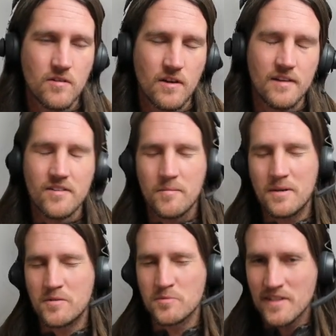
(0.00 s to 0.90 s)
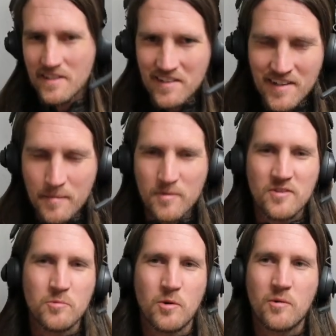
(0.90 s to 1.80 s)
Okay, so I picked really easy numbers
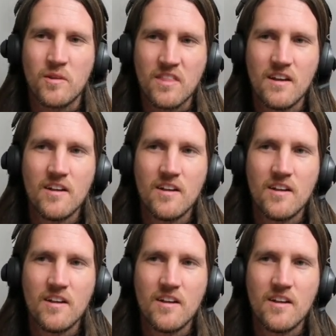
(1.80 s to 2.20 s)
to work with.